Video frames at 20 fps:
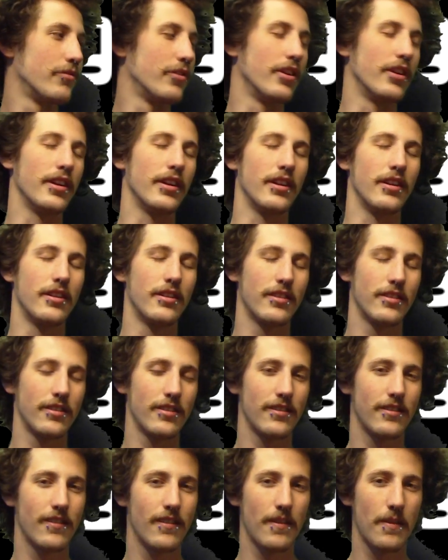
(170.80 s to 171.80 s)

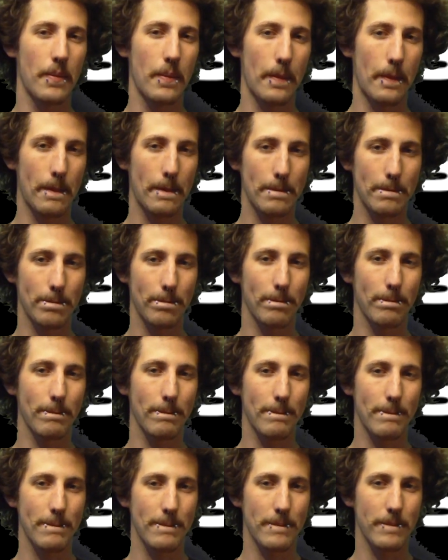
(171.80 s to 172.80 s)

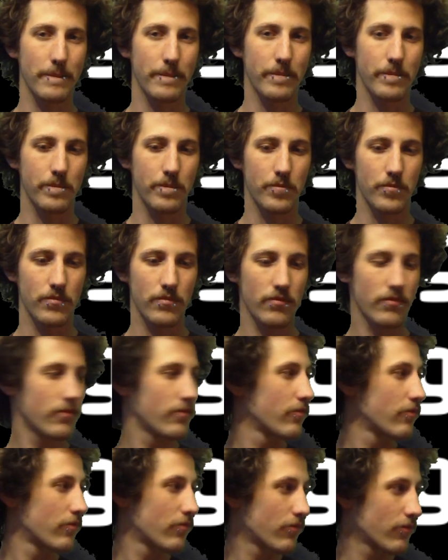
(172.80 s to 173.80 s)

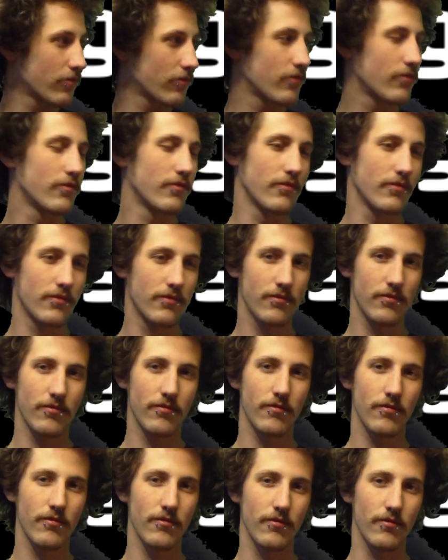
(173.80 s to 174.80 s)

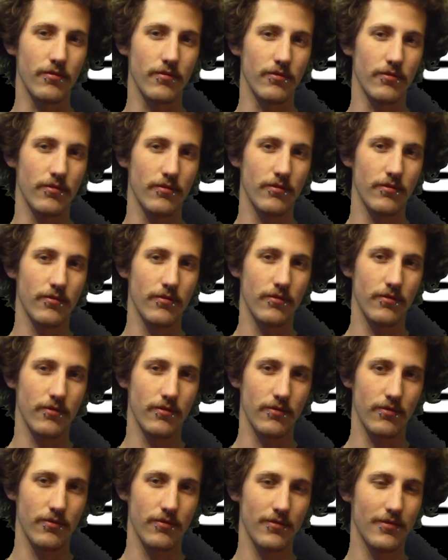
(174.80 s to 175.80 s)

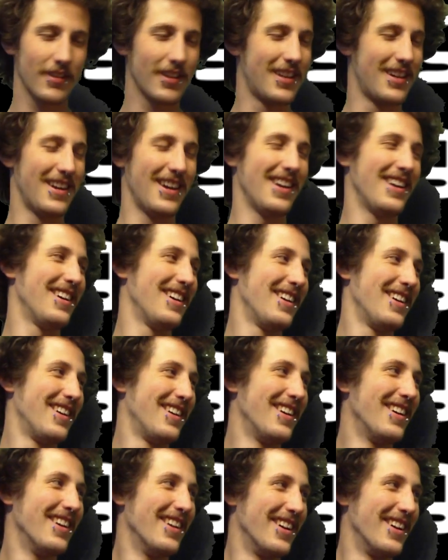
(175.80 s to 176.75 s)
[no speech]